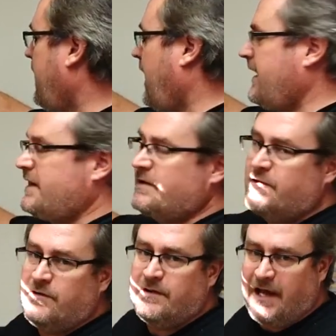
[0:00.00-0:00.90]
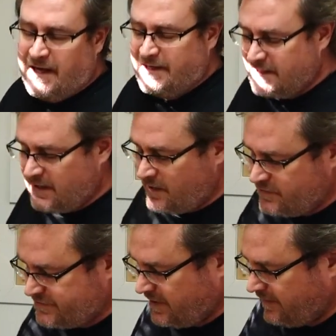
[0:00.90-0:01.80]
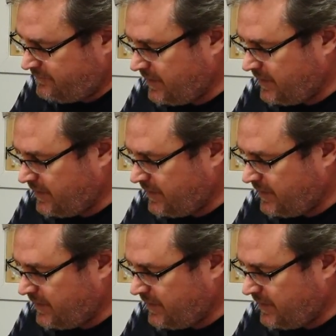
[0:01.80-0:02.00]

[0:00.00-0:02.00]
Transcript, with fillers: I didn't do that. I did other stuff,